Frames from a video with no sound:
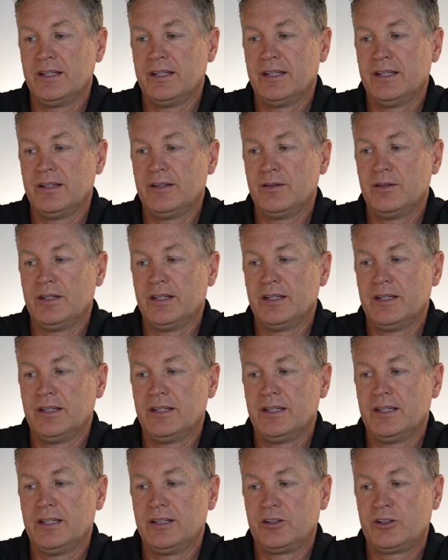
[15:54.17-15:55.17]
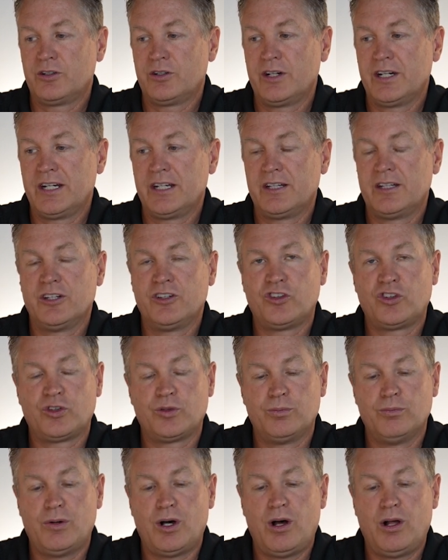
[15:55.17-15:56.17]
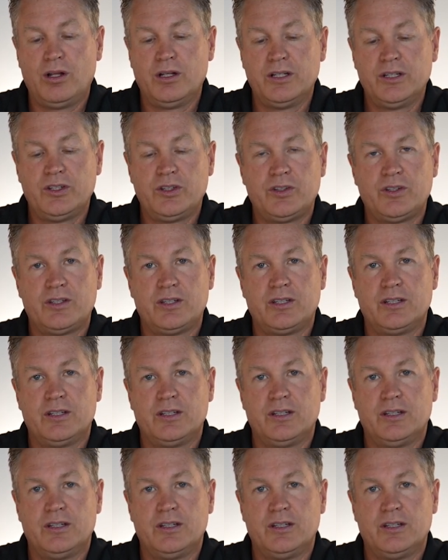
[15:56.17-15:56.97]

it created the smallest,